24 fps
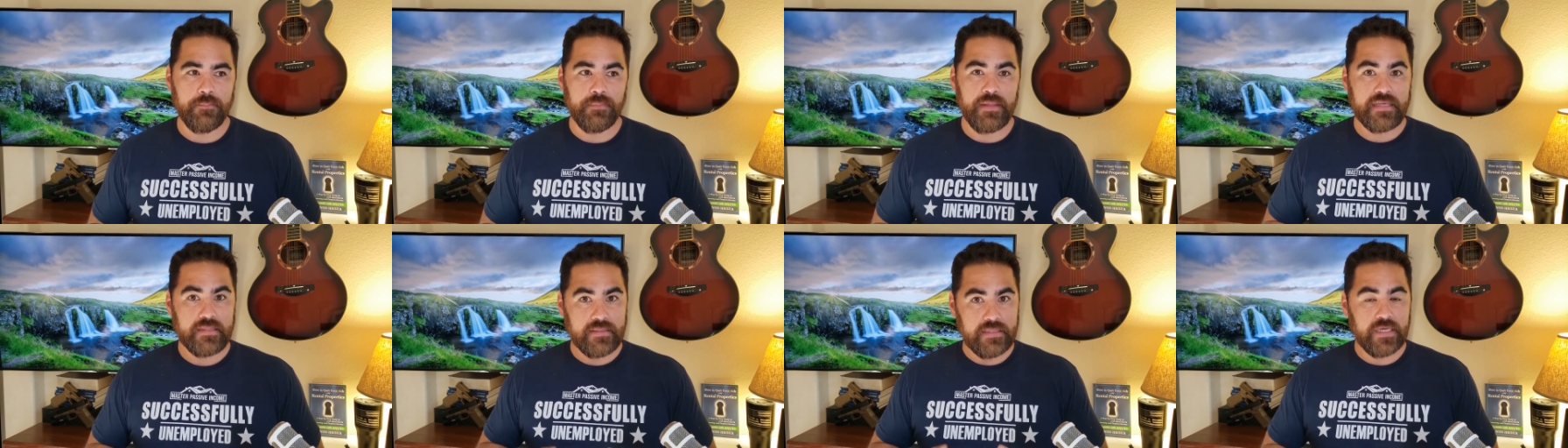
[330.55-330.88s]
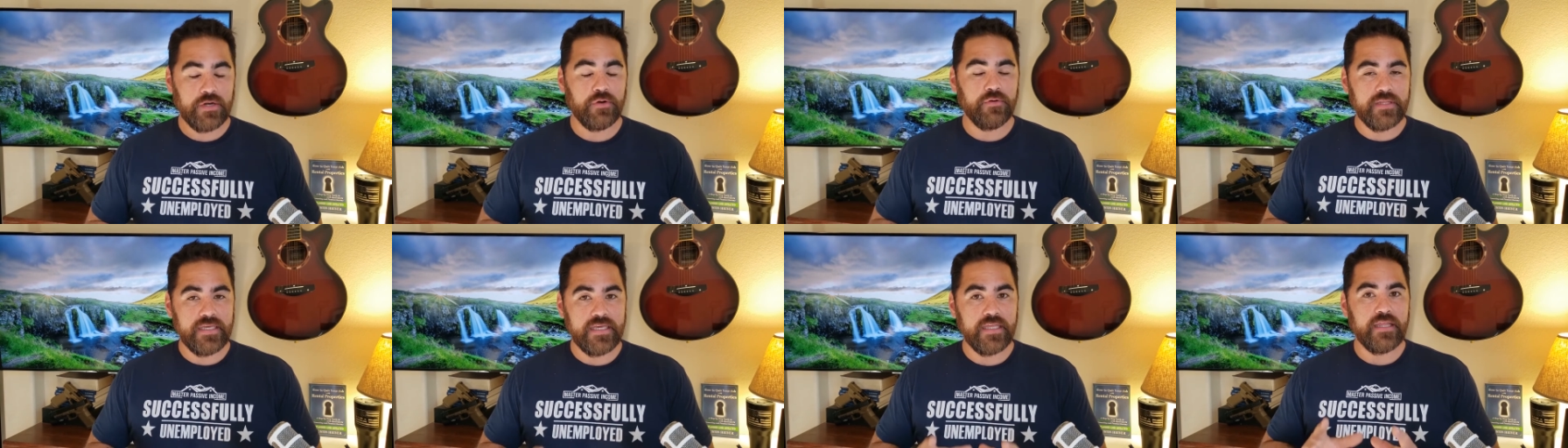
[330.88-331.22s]
Like
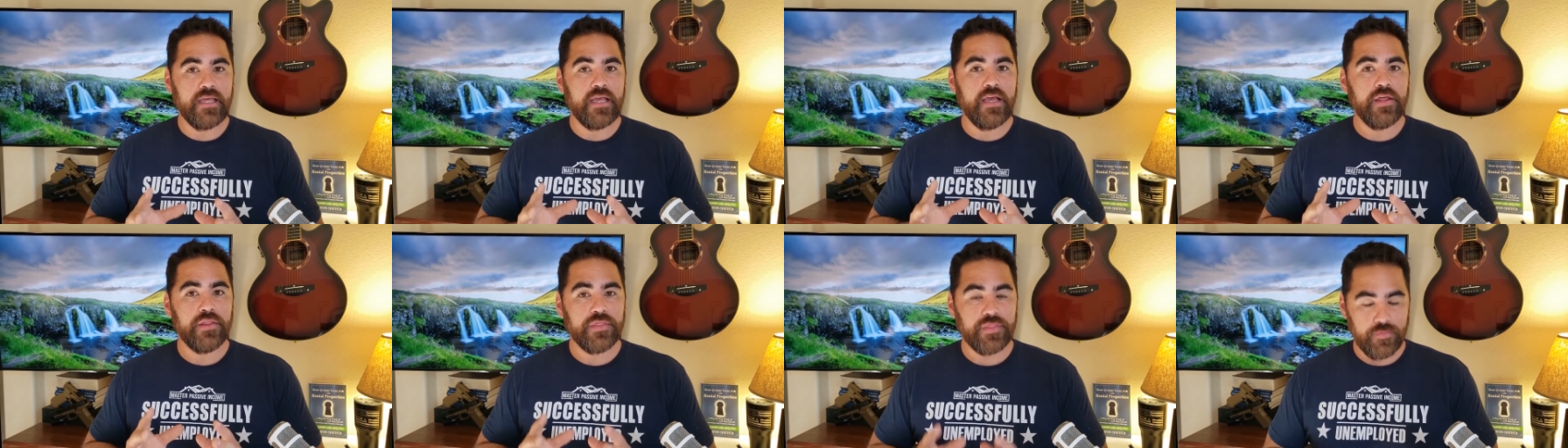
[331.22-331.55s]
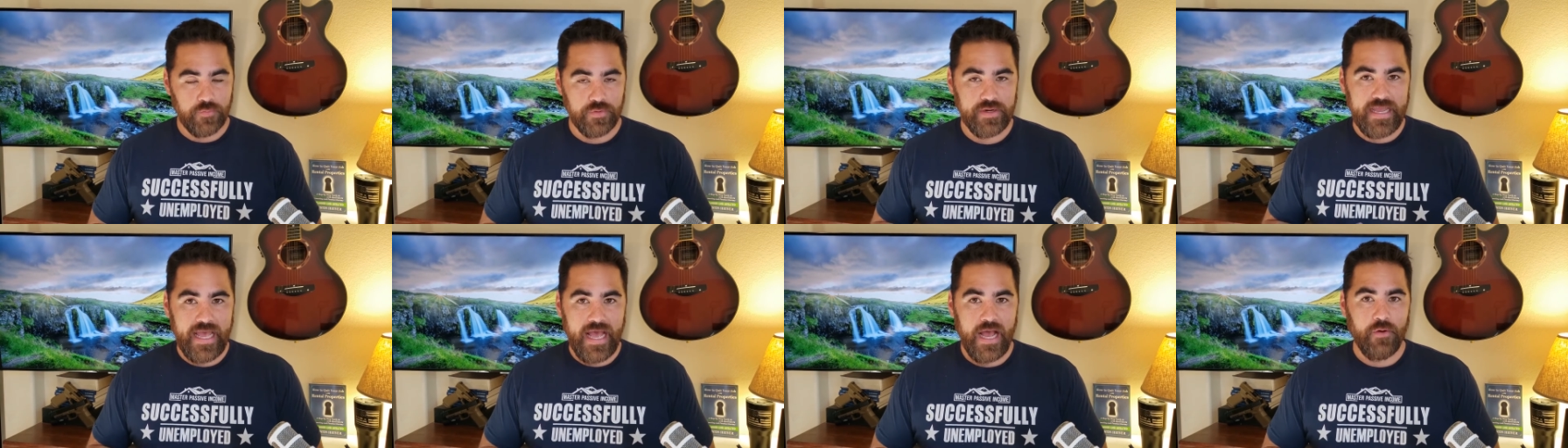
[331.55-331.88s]
literally
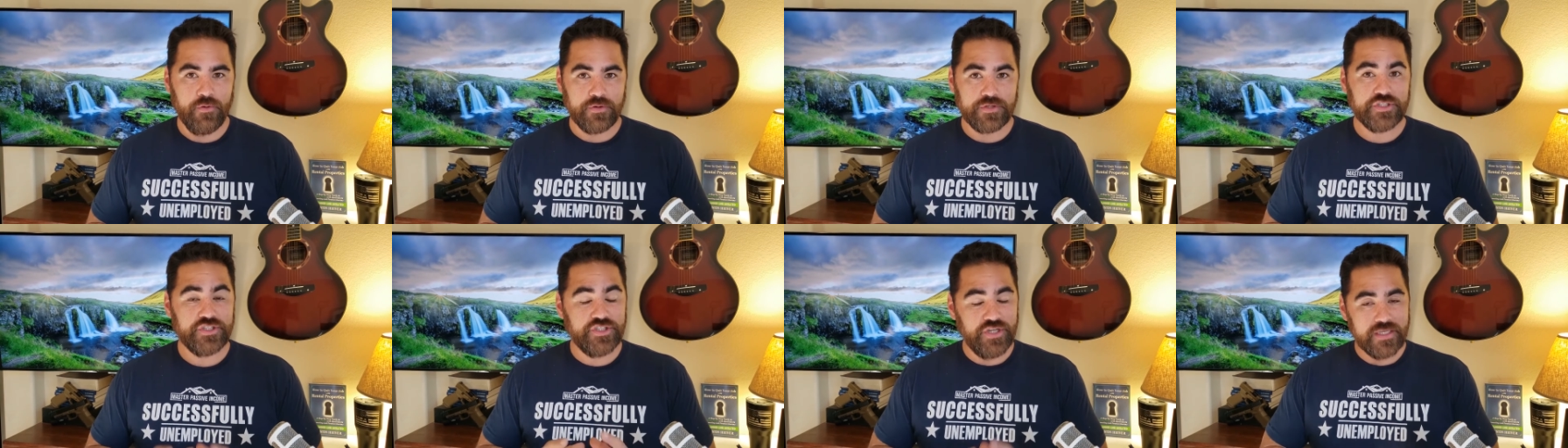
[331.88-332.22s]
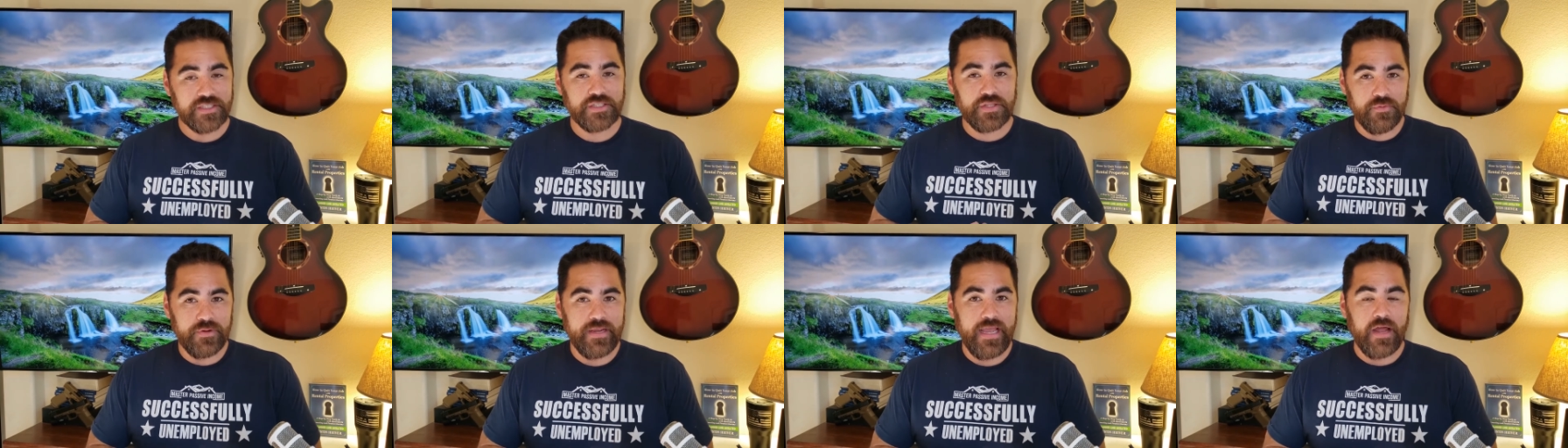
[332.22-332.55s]
three hours,
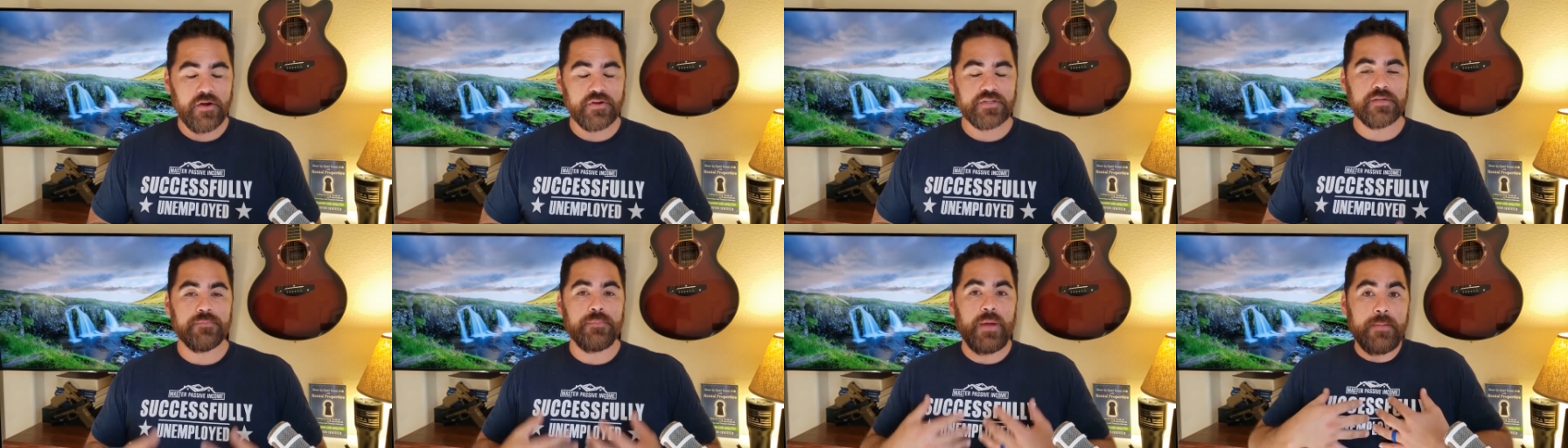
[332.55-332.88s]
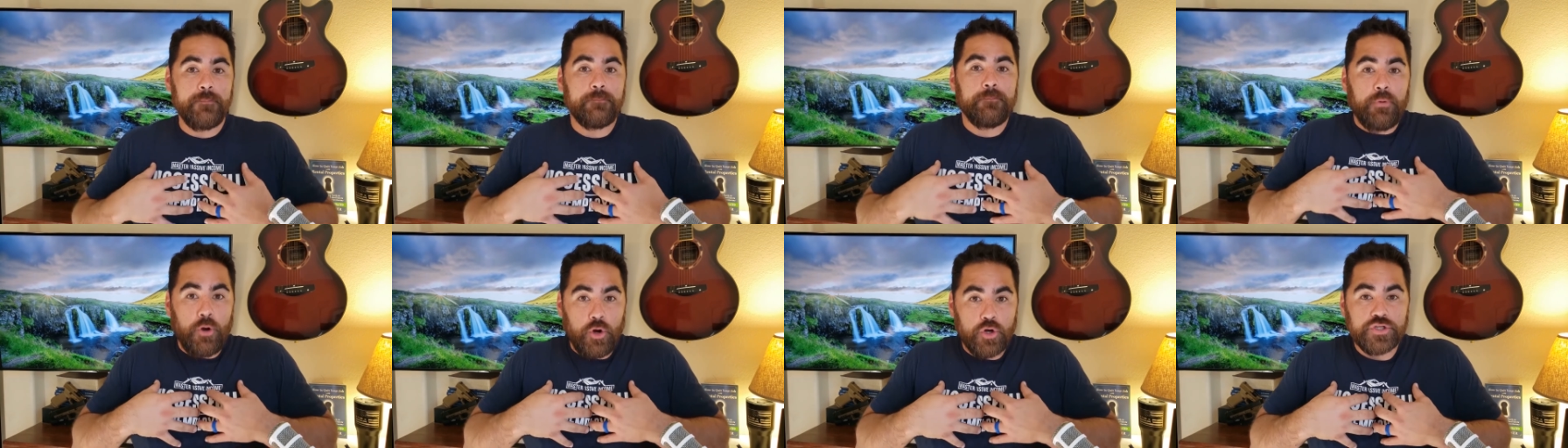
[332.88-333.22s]
just three hours of my
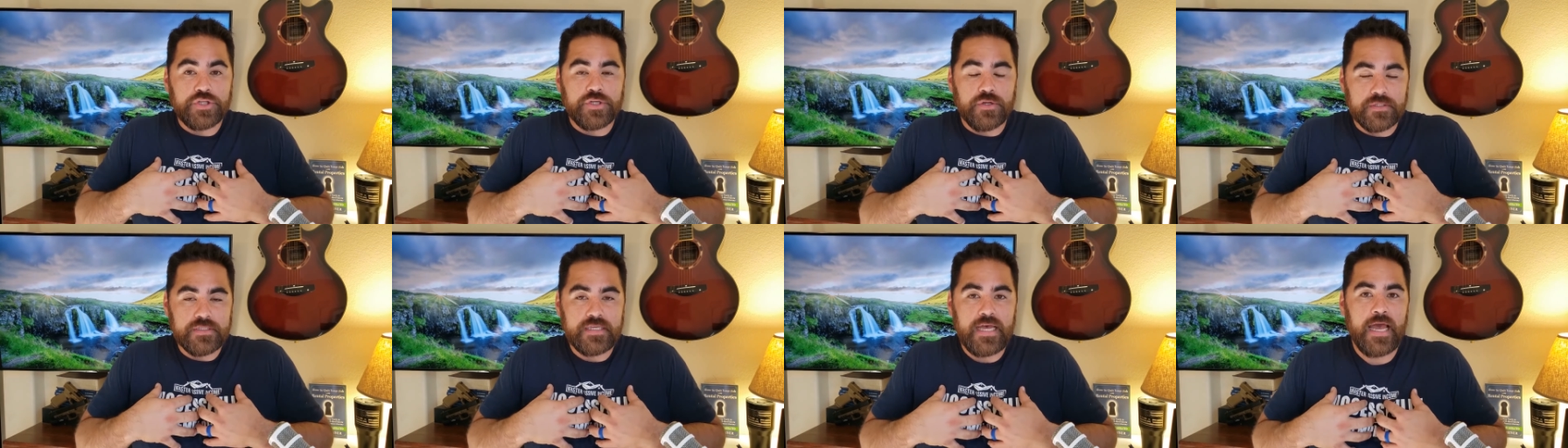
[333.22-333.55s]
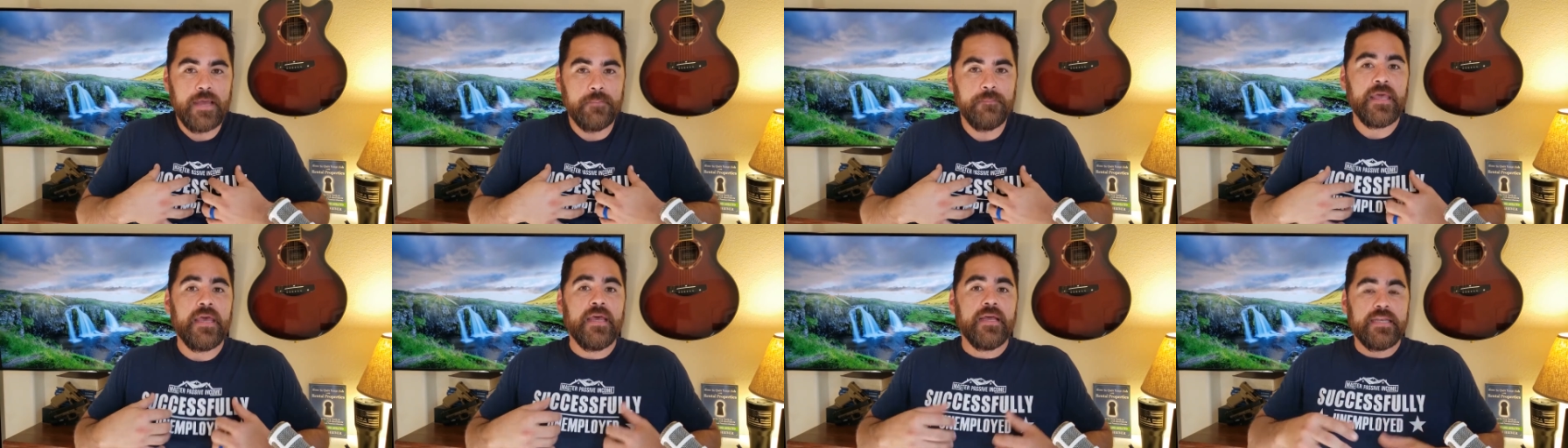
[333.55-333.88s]
personal
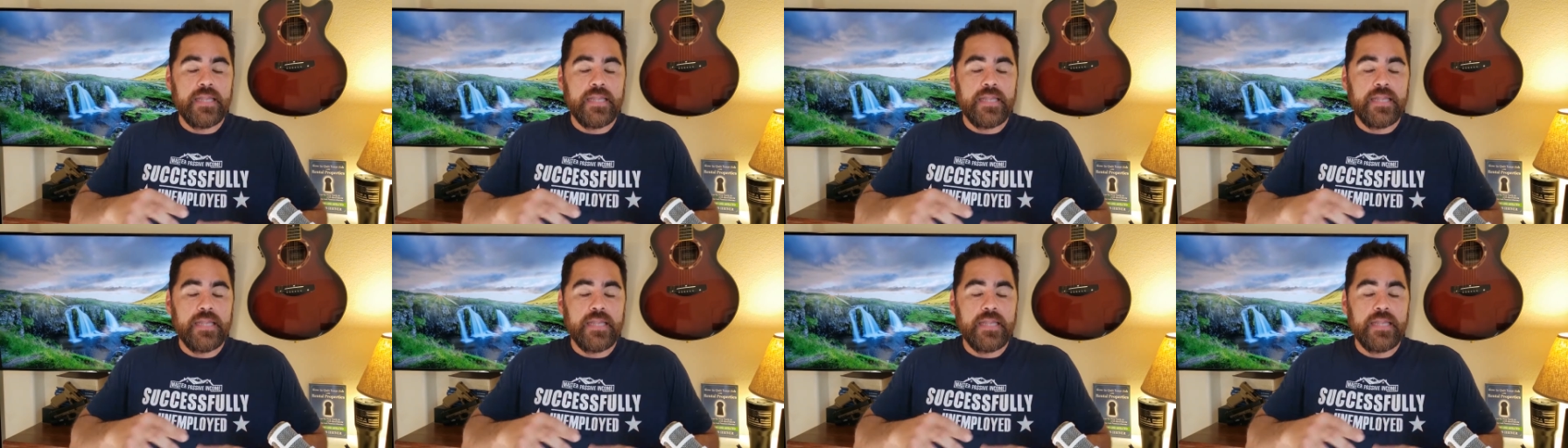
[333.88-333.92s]
time.